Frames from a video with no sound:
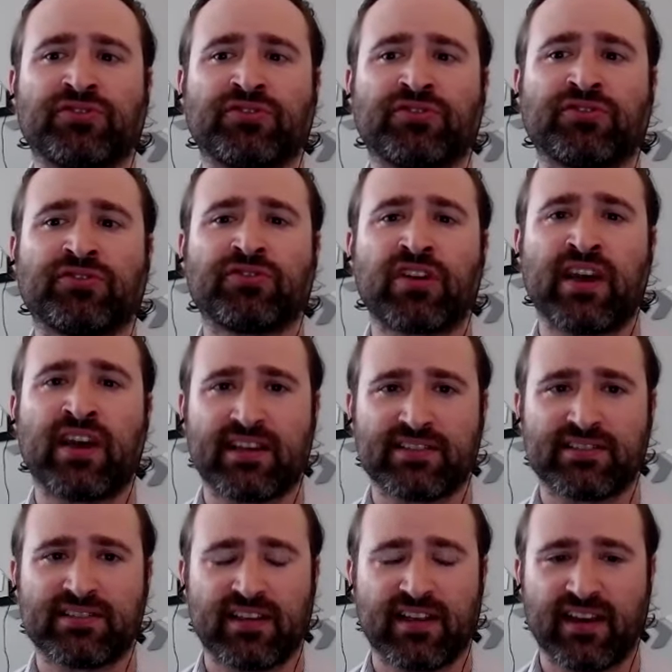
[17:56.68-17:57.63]

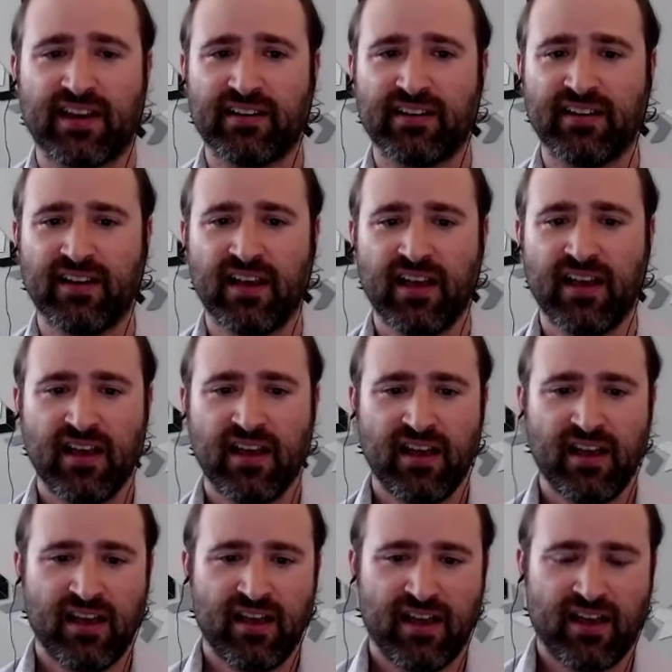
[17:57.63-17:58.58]
chest, and
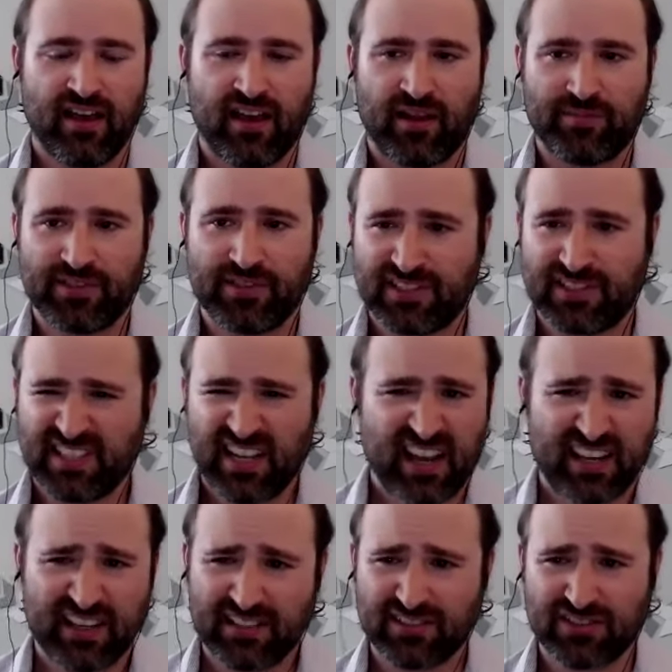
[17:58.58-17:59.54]
I was just
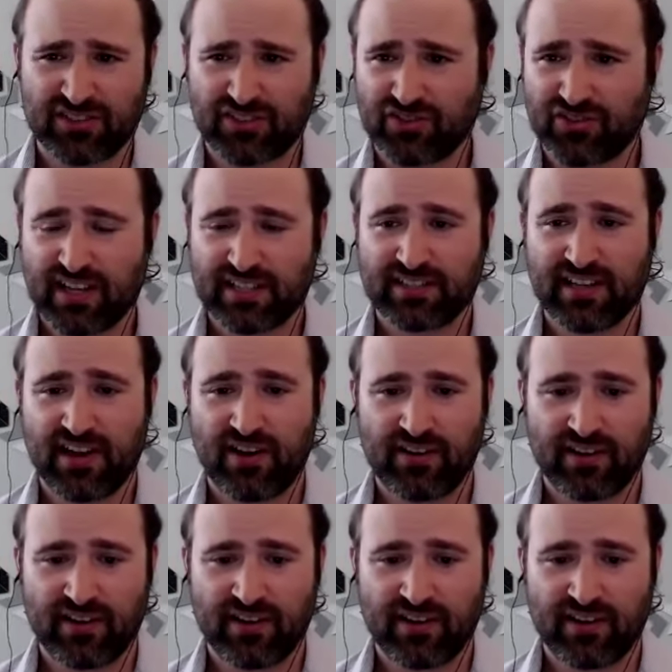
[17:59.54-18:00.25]
tight and stressed out.